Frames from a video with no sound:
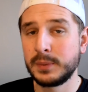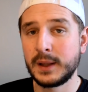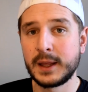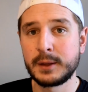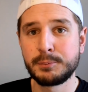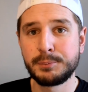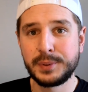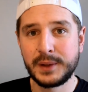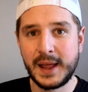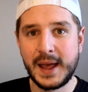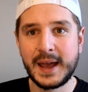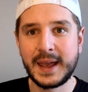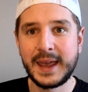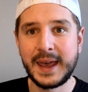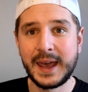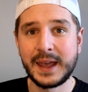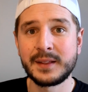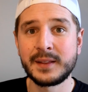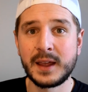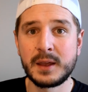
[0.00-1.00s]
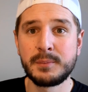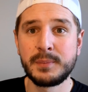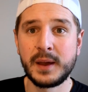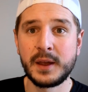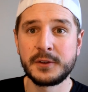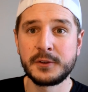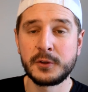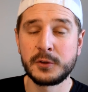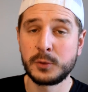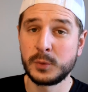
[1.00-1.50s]
like black headlight
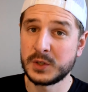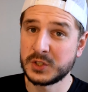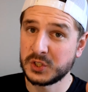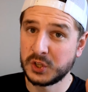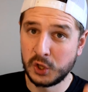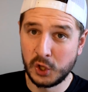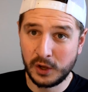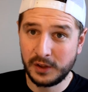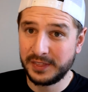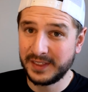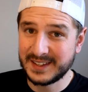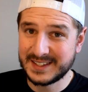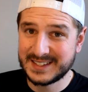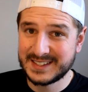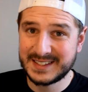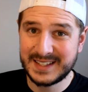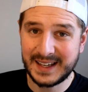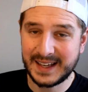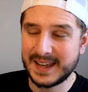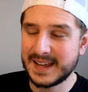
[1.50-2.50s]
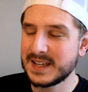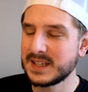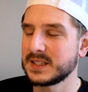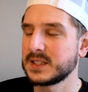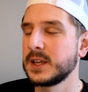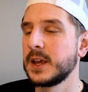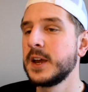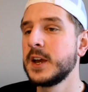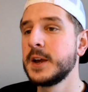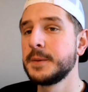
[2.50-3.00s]
bezels, which look the
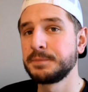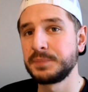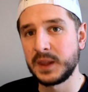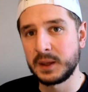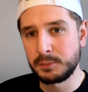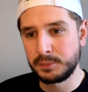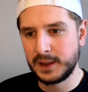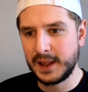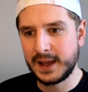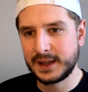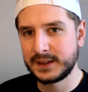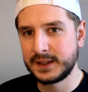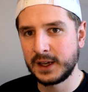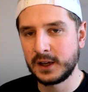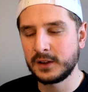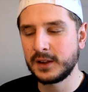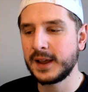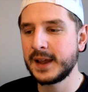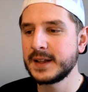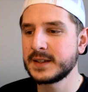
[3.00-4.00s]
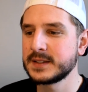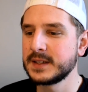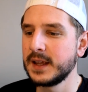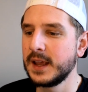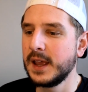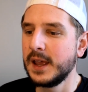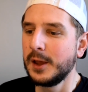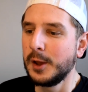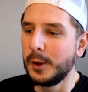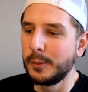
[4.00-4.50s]
sickest, and black taillights.